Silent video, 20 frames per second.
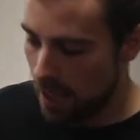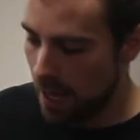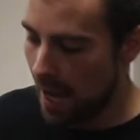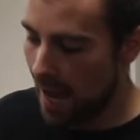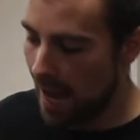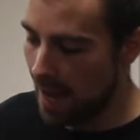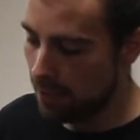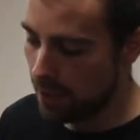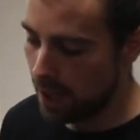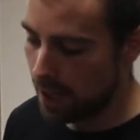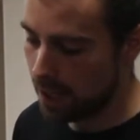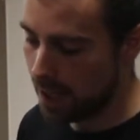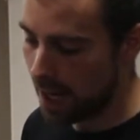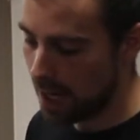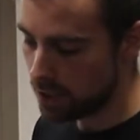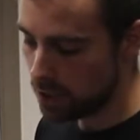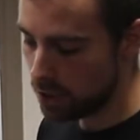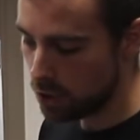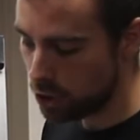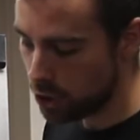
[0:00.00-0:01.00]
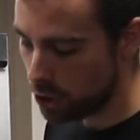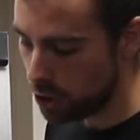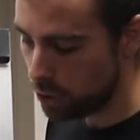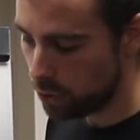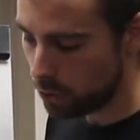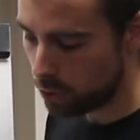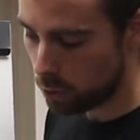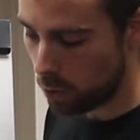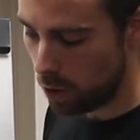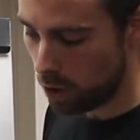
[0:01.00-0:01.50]
and they get to
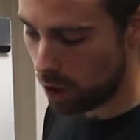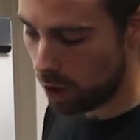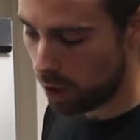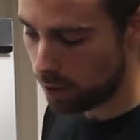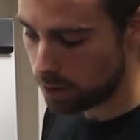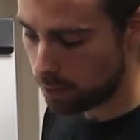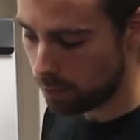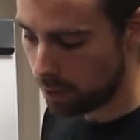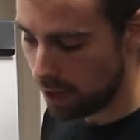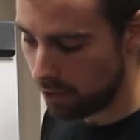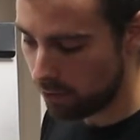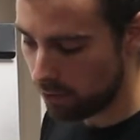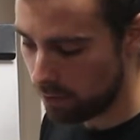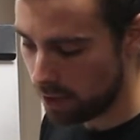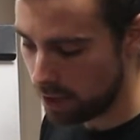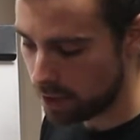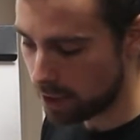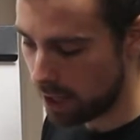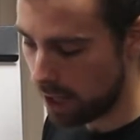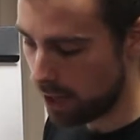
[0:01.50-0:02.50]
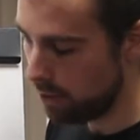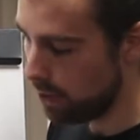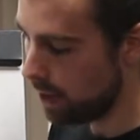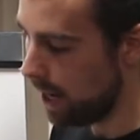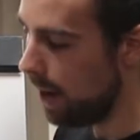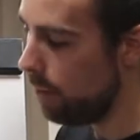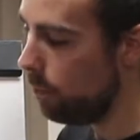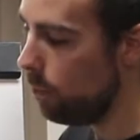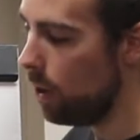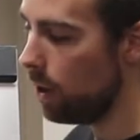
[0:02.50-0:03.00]
choose what card to play from this hand
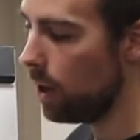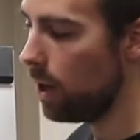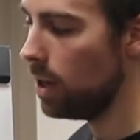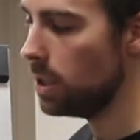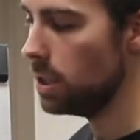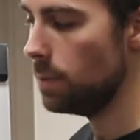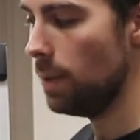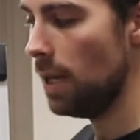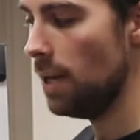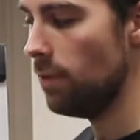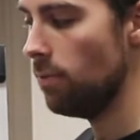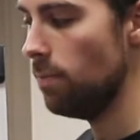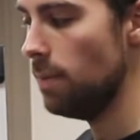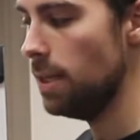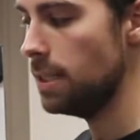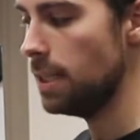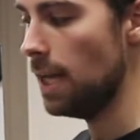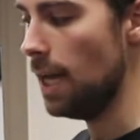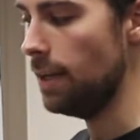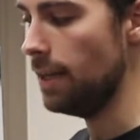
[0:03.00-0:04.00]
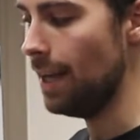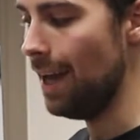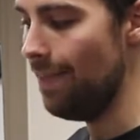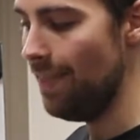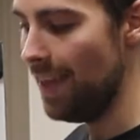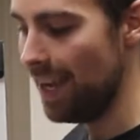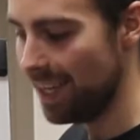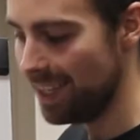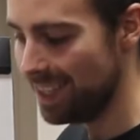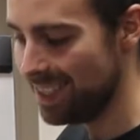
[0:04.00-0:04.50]
and what card to play from this hand, and
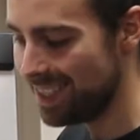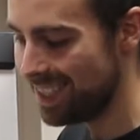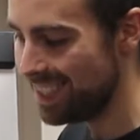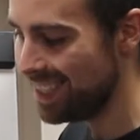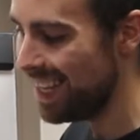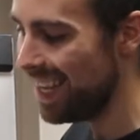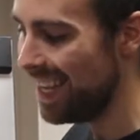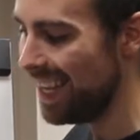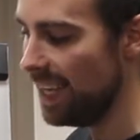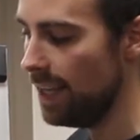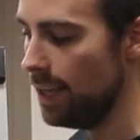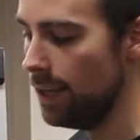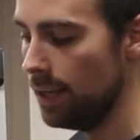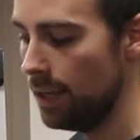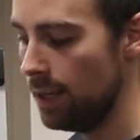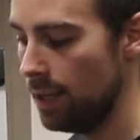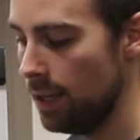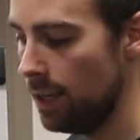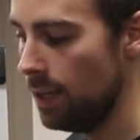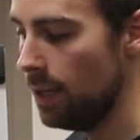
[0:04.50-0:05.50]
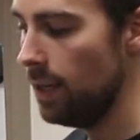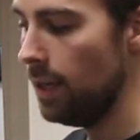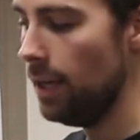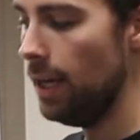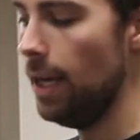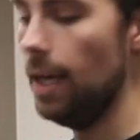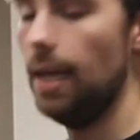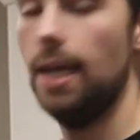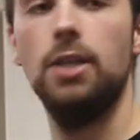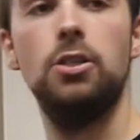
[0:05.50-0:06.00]
they can see
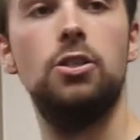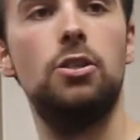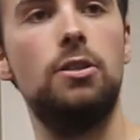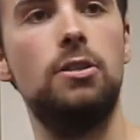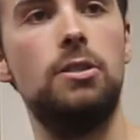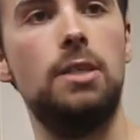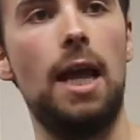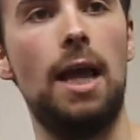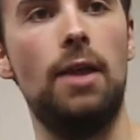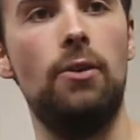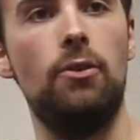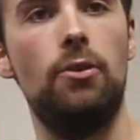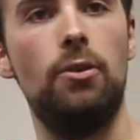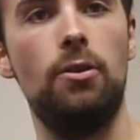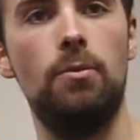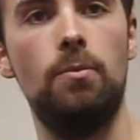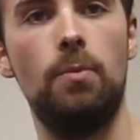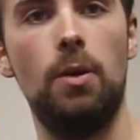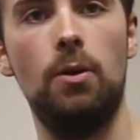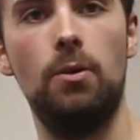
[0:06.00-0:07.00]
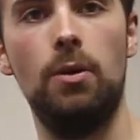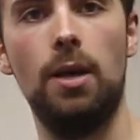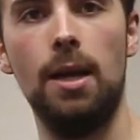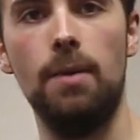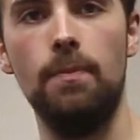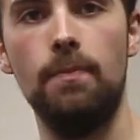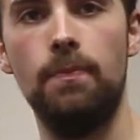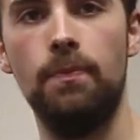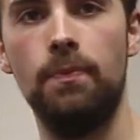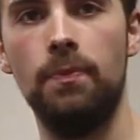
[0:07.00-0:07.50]
each other's hand. Okay?
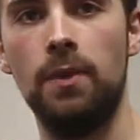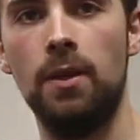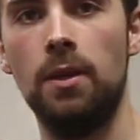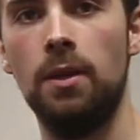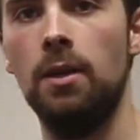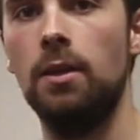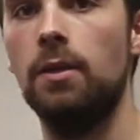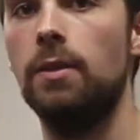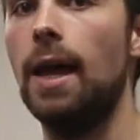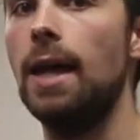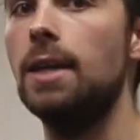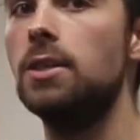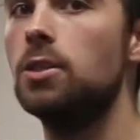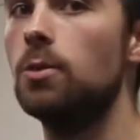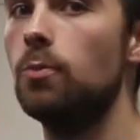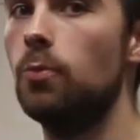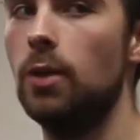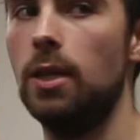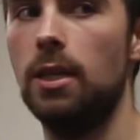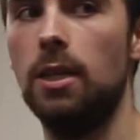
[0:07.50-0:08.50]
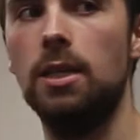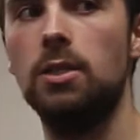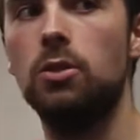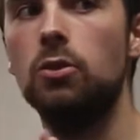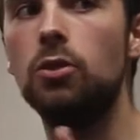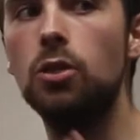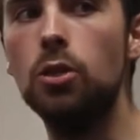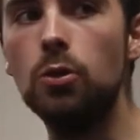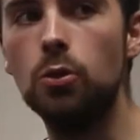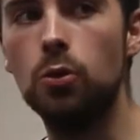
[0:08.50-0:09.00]
That is something that's
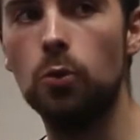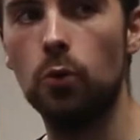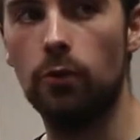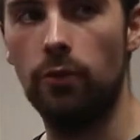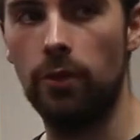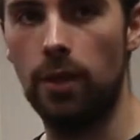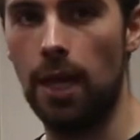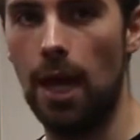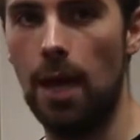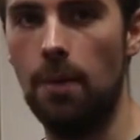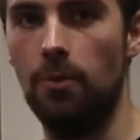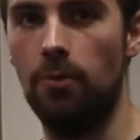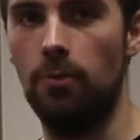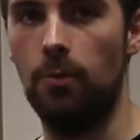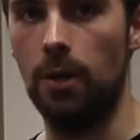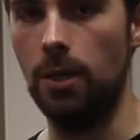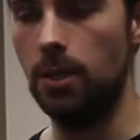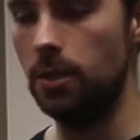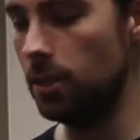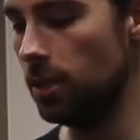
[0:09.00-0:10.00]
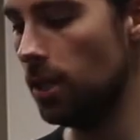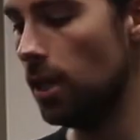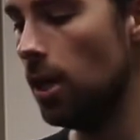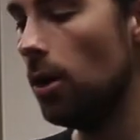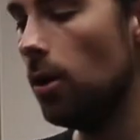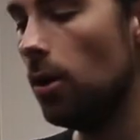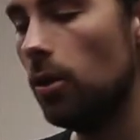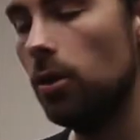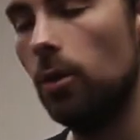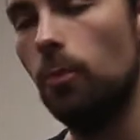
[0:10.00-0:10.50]
unusual for the game of bridge.
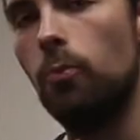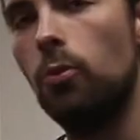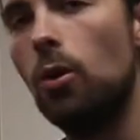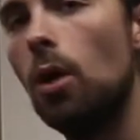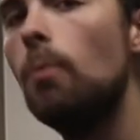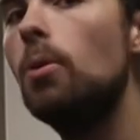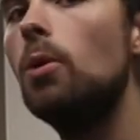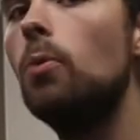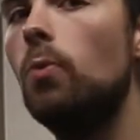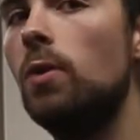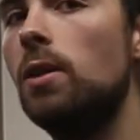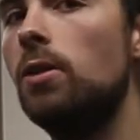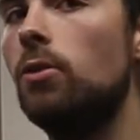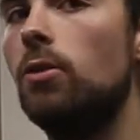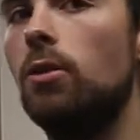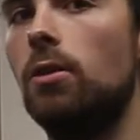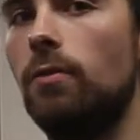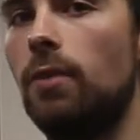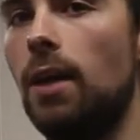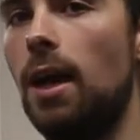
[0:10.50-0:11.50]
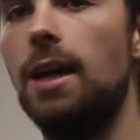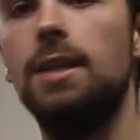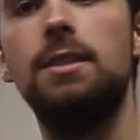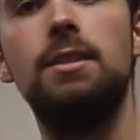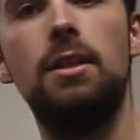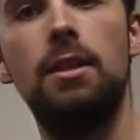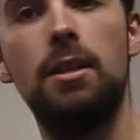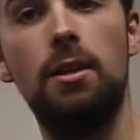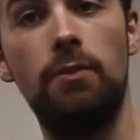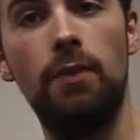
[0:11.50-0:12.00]
The problem with all of that is that
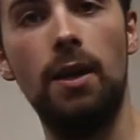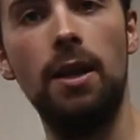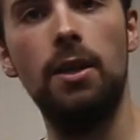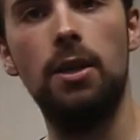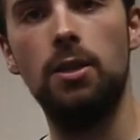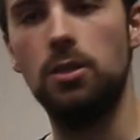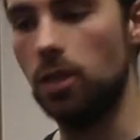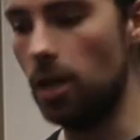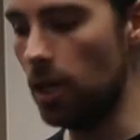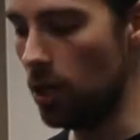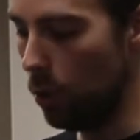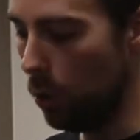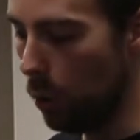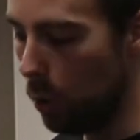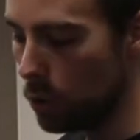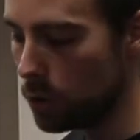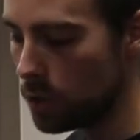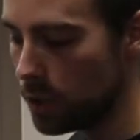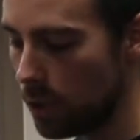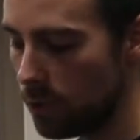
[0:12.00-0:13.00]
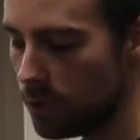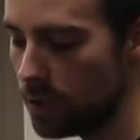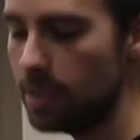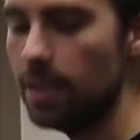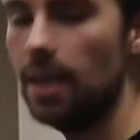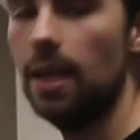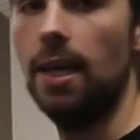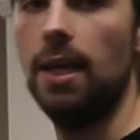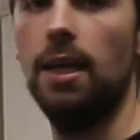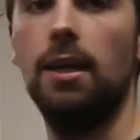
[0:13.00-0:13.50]
the defenders can also
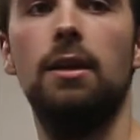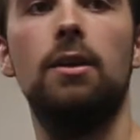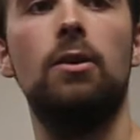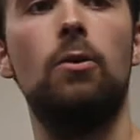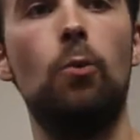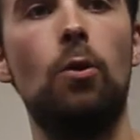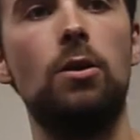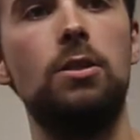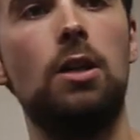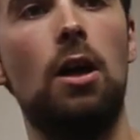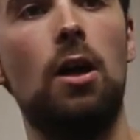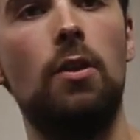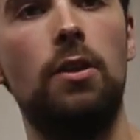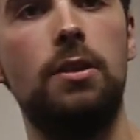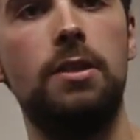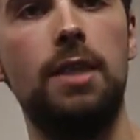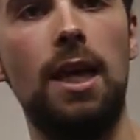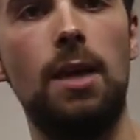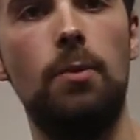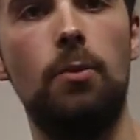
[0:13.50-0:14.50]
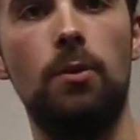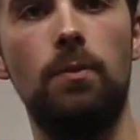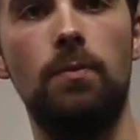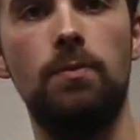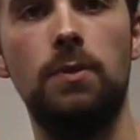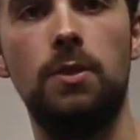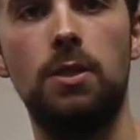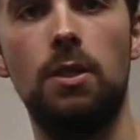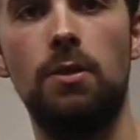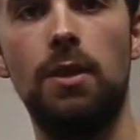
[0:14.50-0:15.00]
see what's on the table,
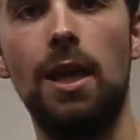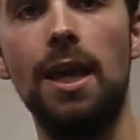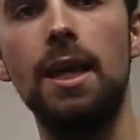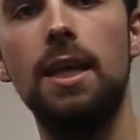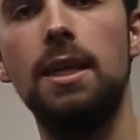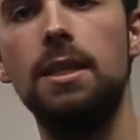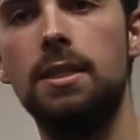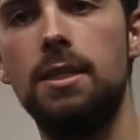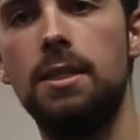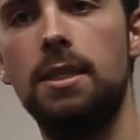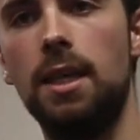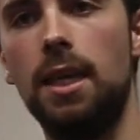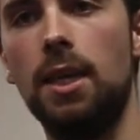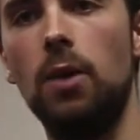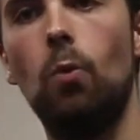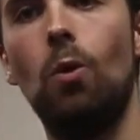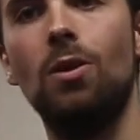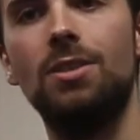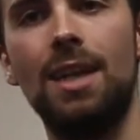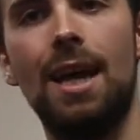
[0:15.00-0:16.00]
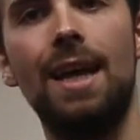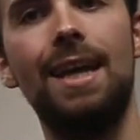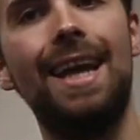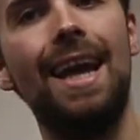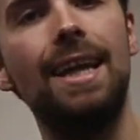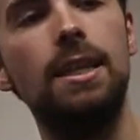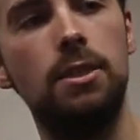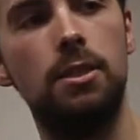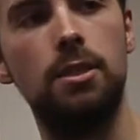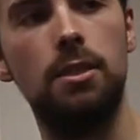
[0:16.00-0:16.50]
so they can see what's
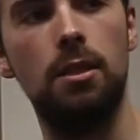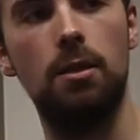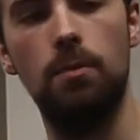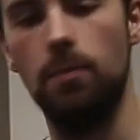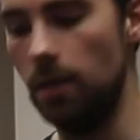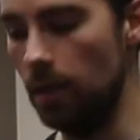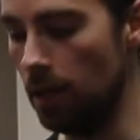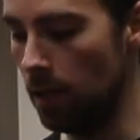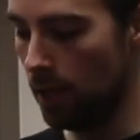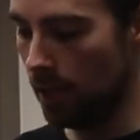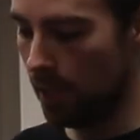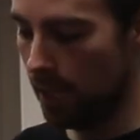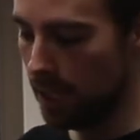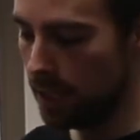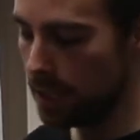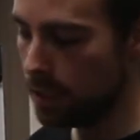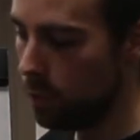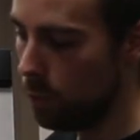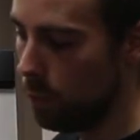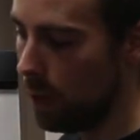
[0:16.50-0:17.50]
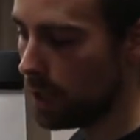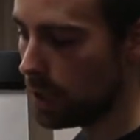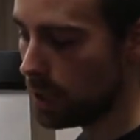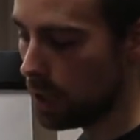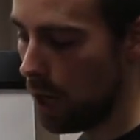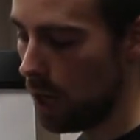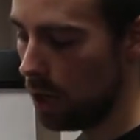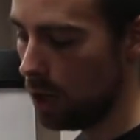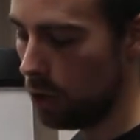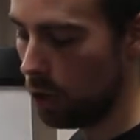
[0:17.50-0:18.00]
against them. East and west
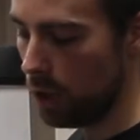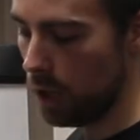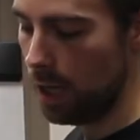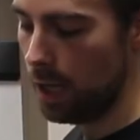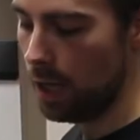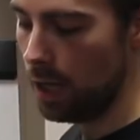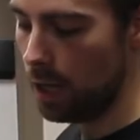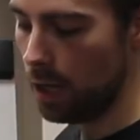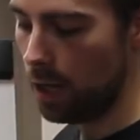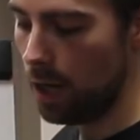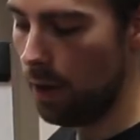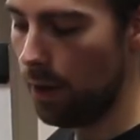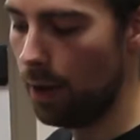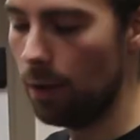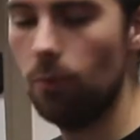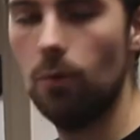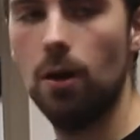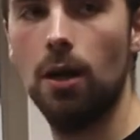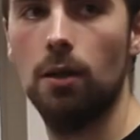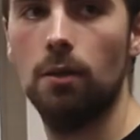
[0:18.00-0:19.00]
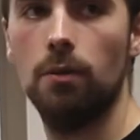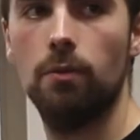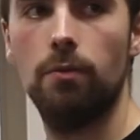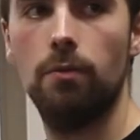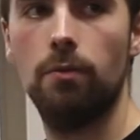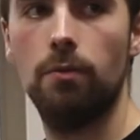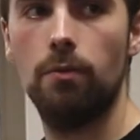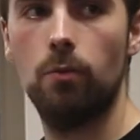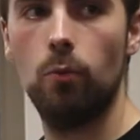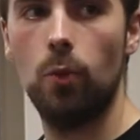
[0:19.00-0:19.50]
are looking and going, well,
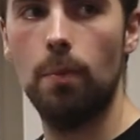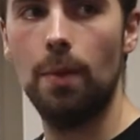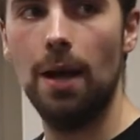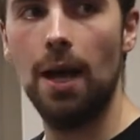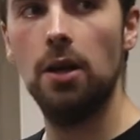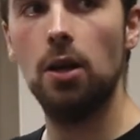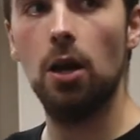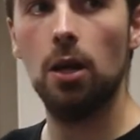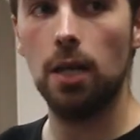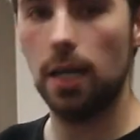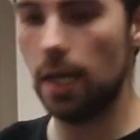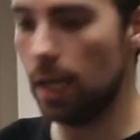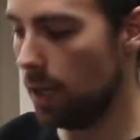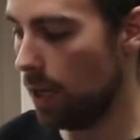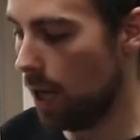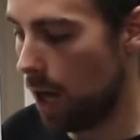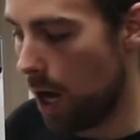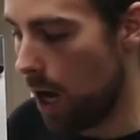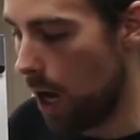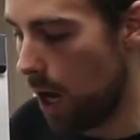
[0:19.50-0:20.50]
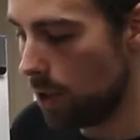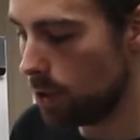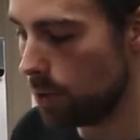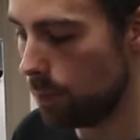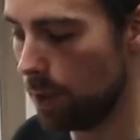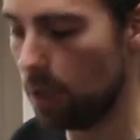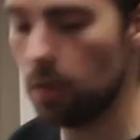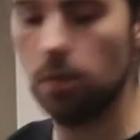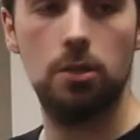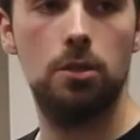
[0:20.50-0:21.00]
we better not lead a heart
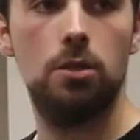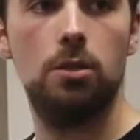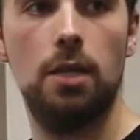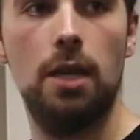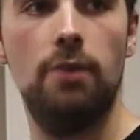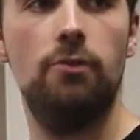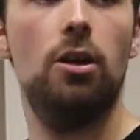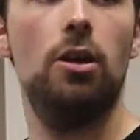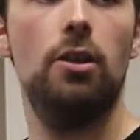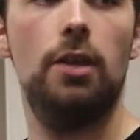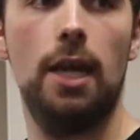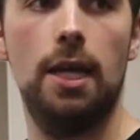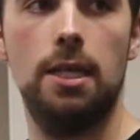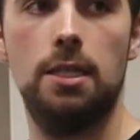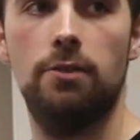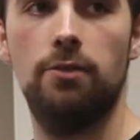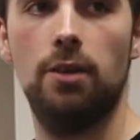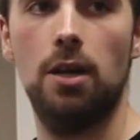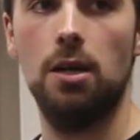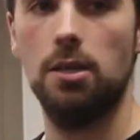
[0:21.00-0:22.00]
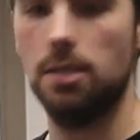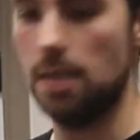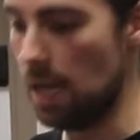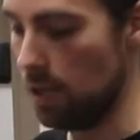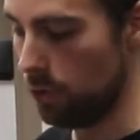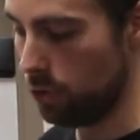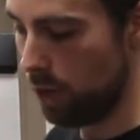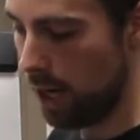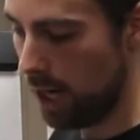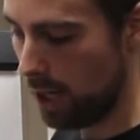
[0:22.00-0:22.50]
because they've got the ace of hearts,
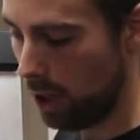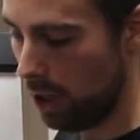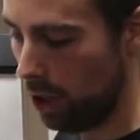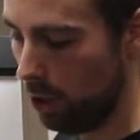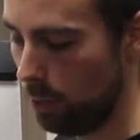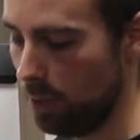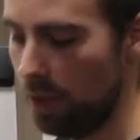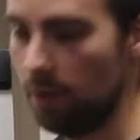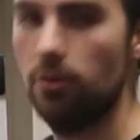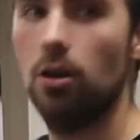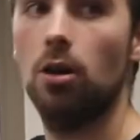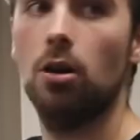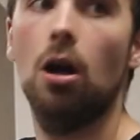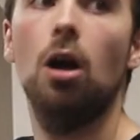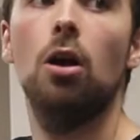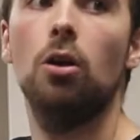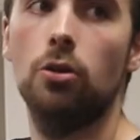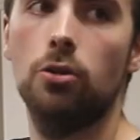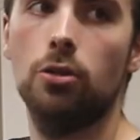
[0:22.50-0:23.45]
I'll try a club. They've not got good